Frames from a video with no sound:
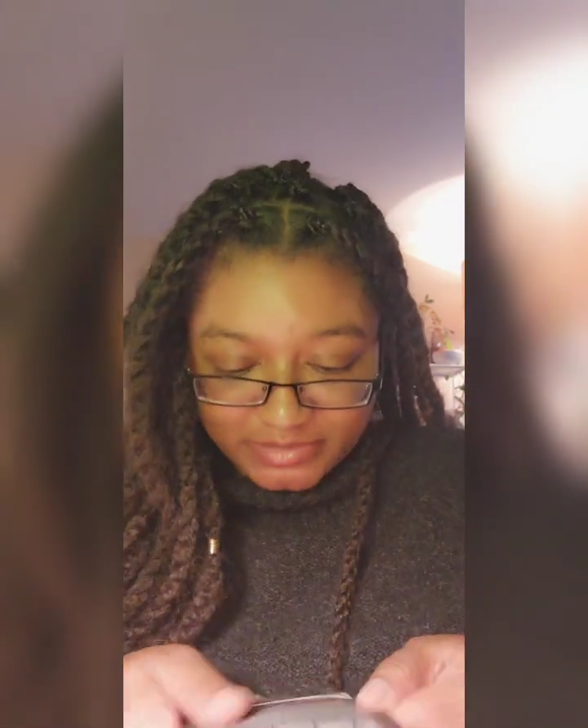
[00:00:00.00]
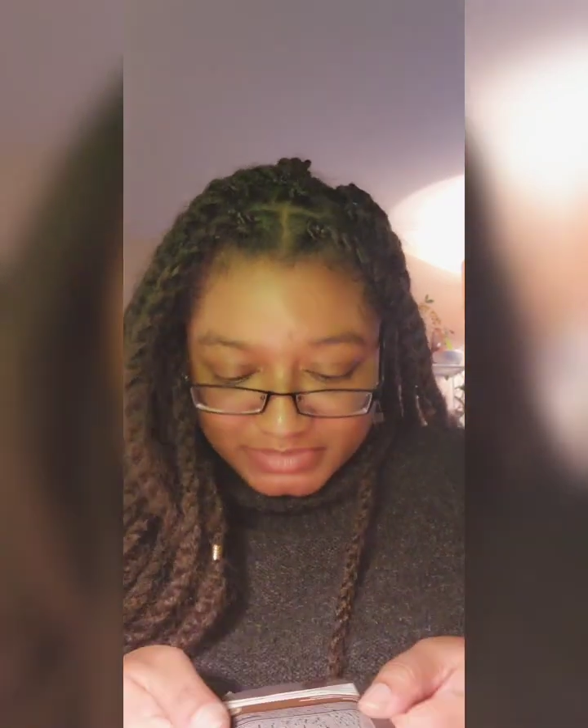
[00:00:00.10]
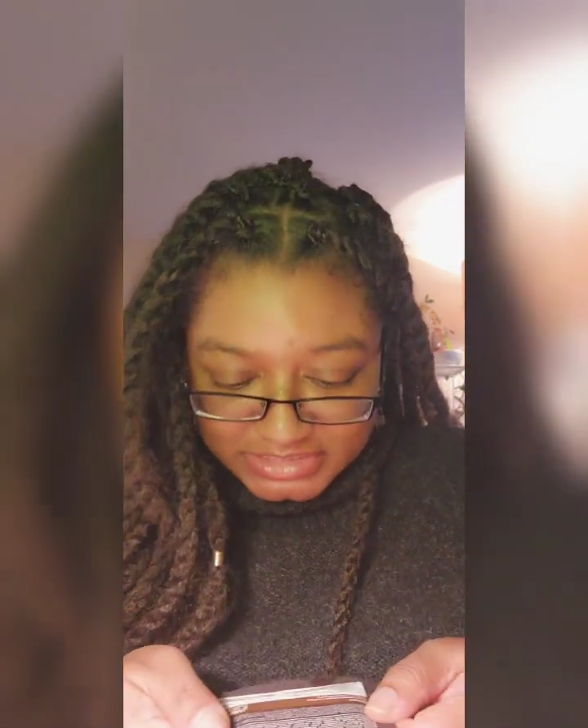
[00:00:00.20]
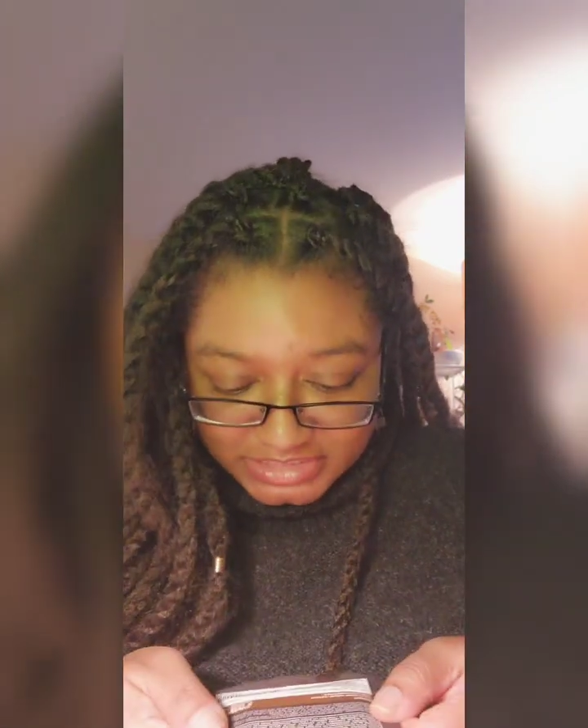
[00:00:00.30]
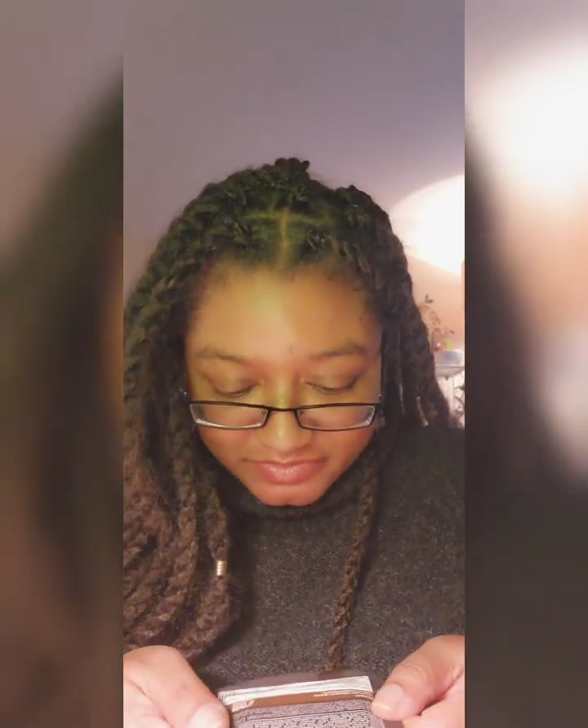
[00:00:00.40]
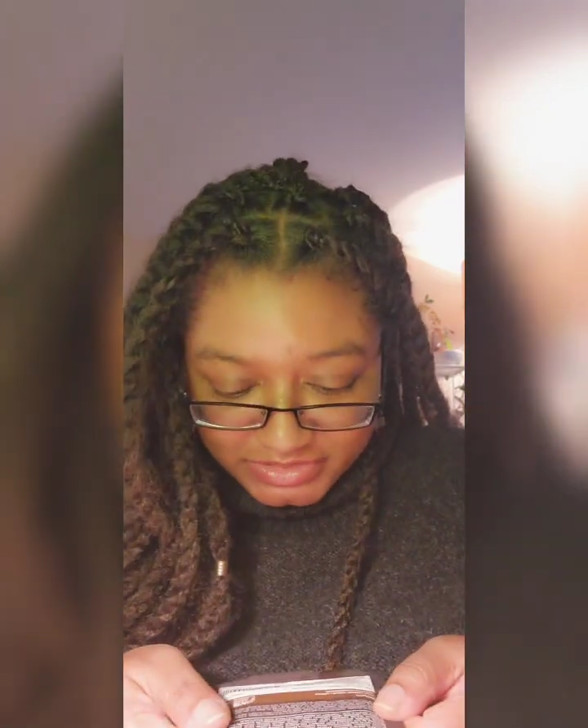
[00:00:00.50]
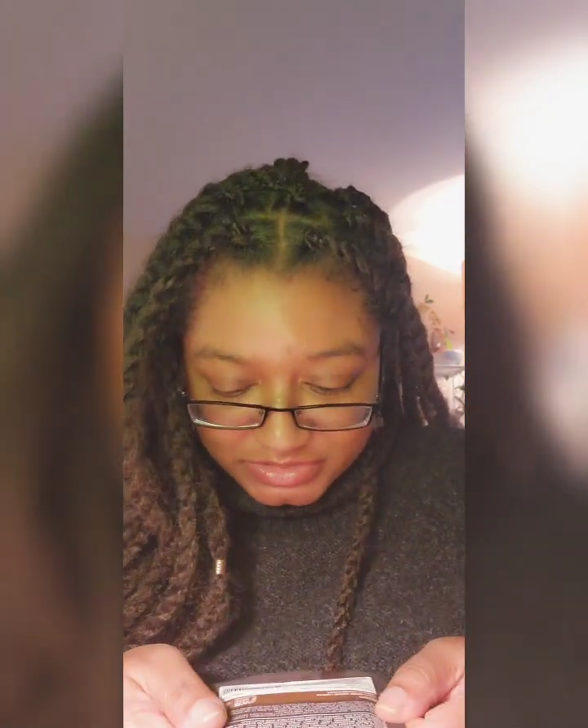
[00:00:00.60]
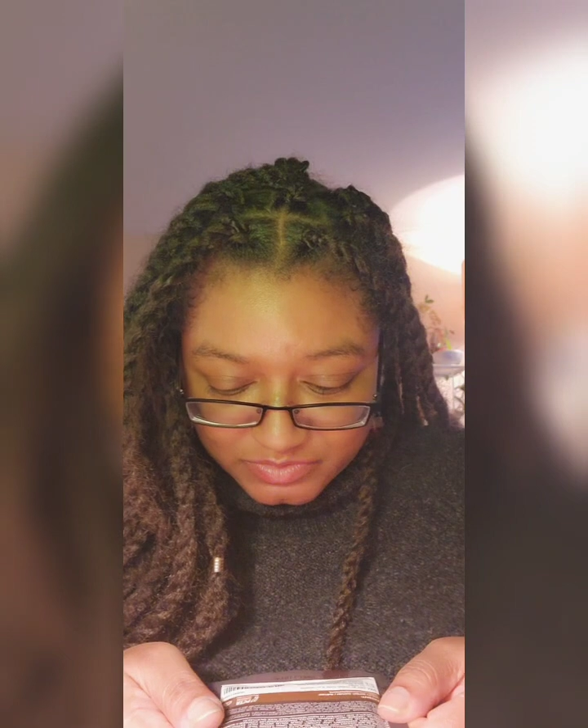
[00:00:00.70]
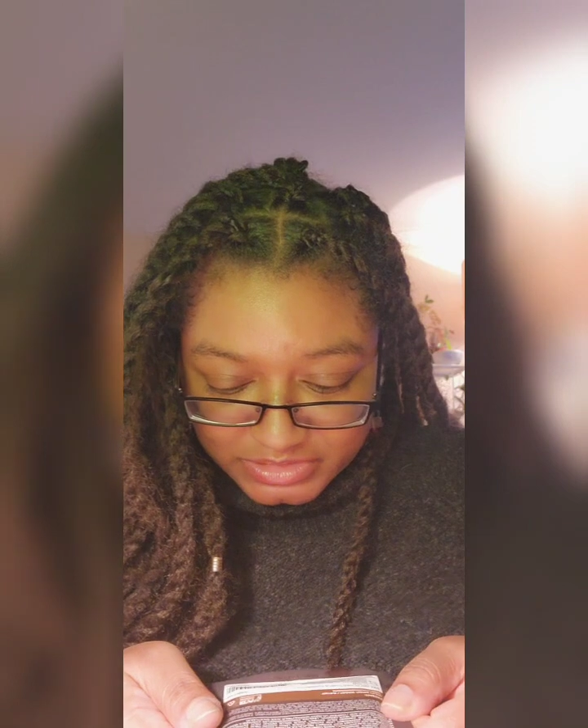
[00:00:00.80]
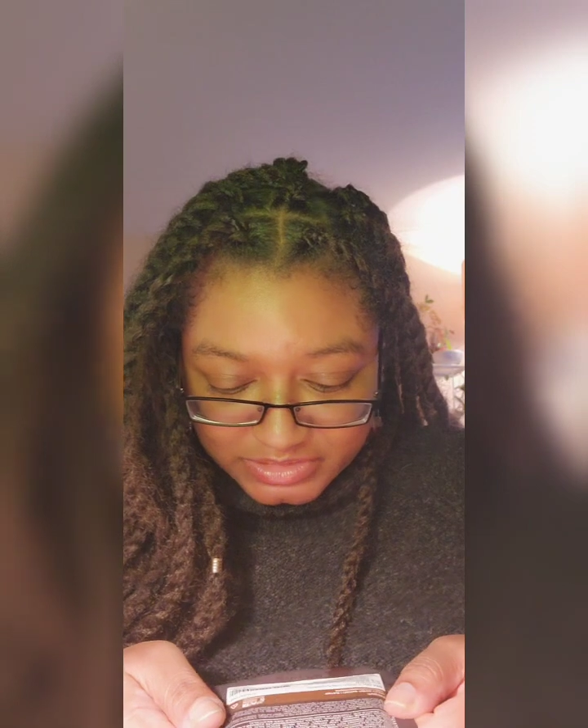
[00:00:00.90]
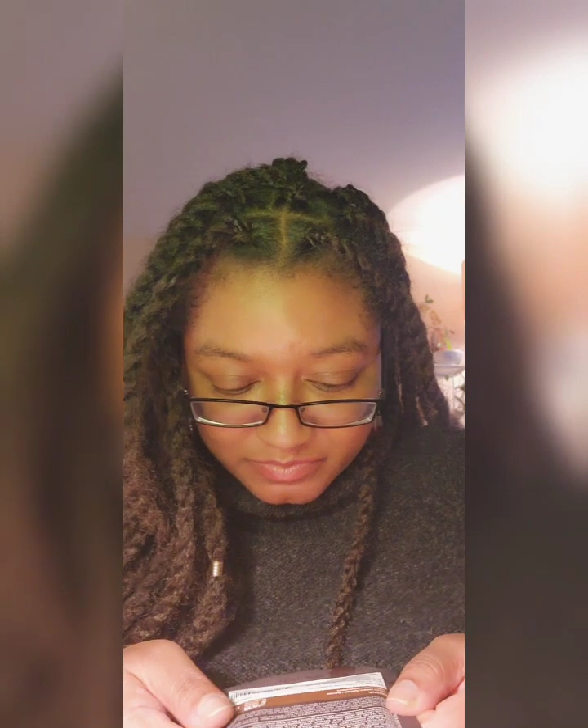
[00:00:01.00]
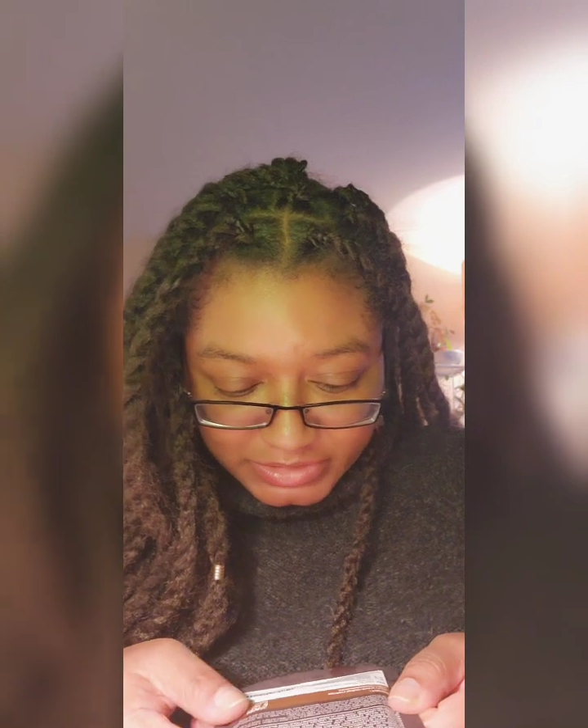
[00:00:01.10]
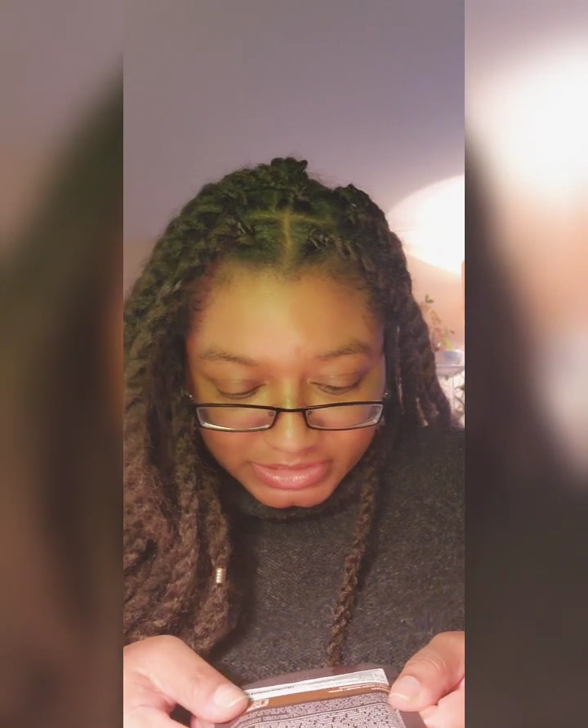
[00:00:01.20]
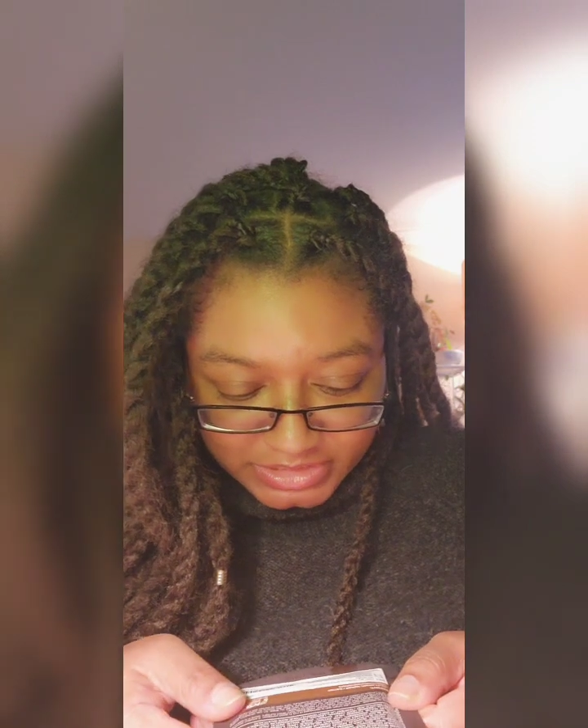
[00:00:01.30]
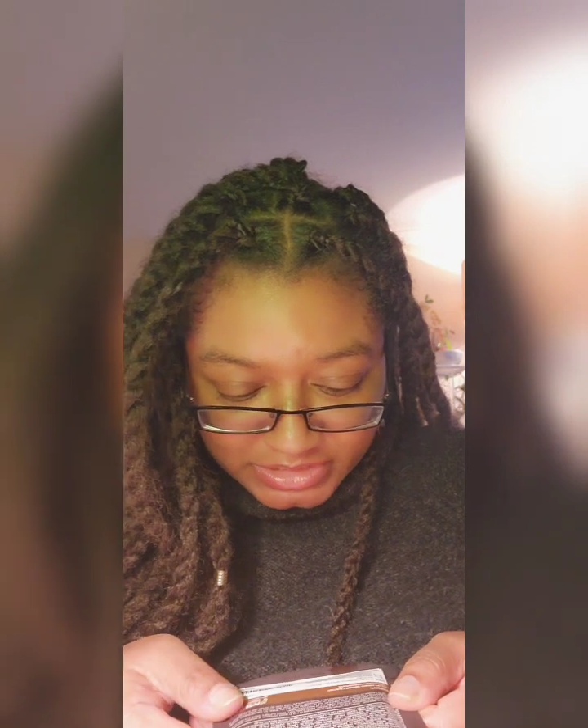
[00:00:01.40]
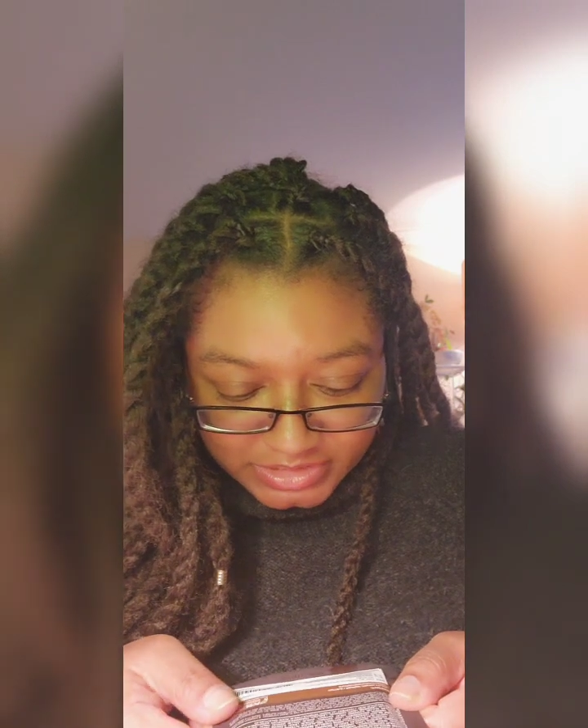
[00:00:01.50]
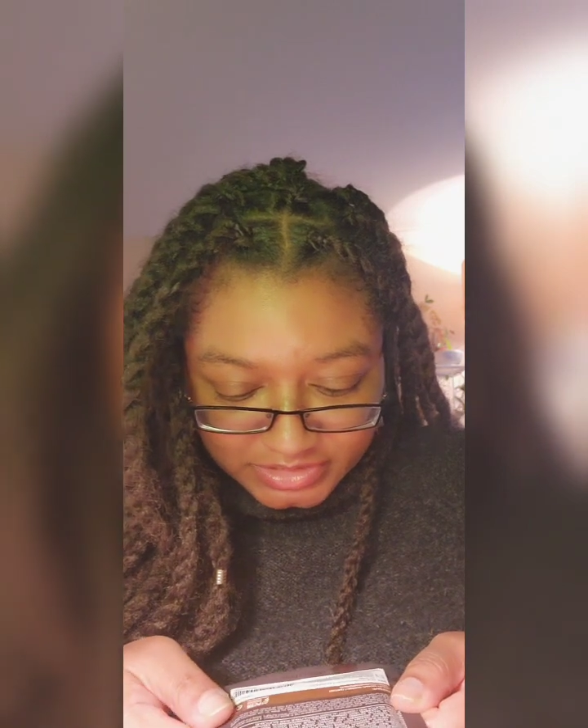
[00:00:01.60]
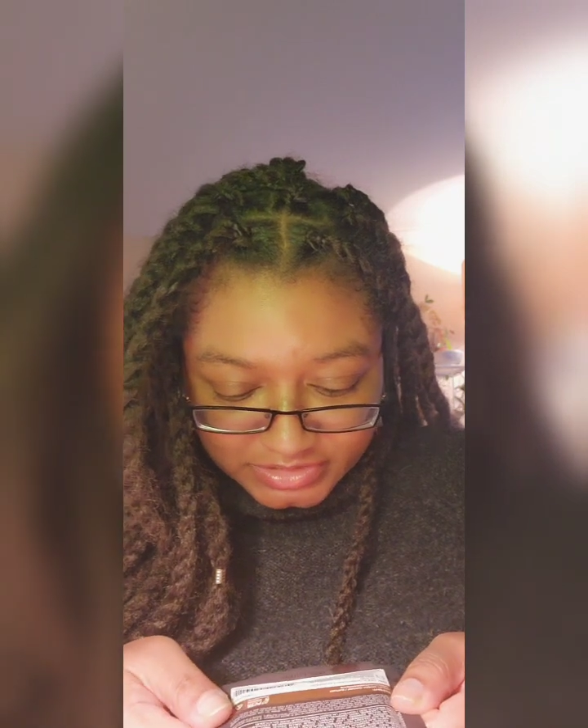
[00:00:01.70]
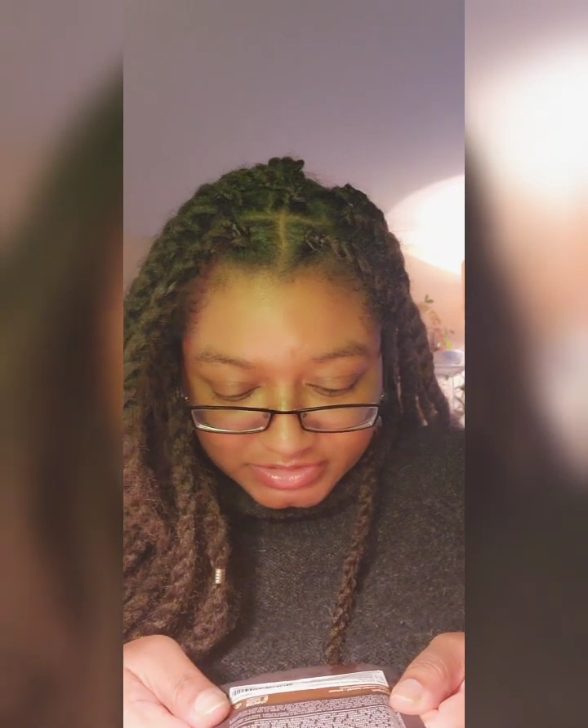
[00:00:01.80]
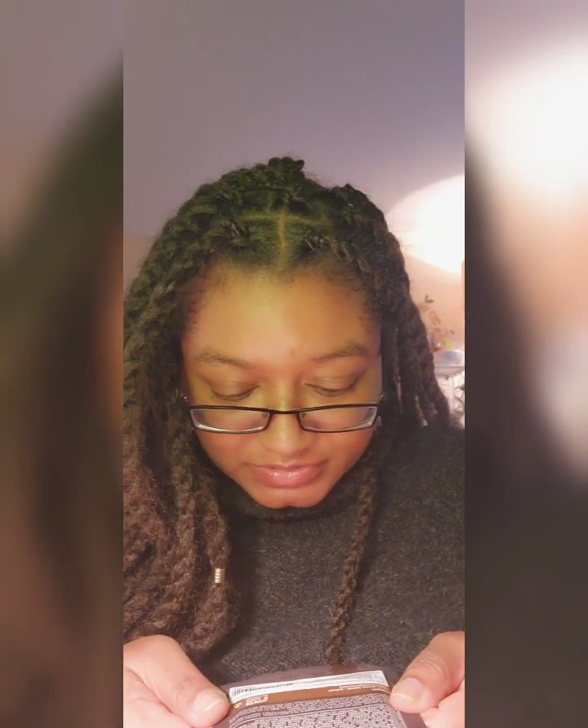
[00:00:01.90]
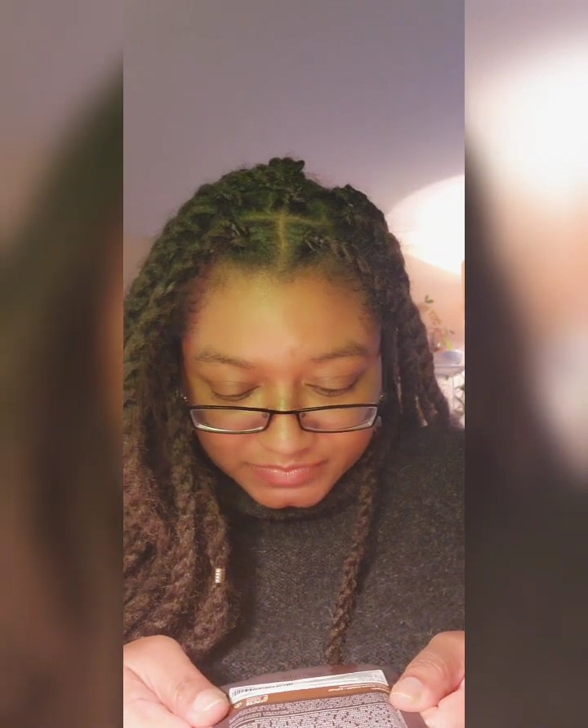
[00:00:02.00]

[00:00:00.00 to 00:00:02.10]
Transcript: Let me see if this one, it probably does.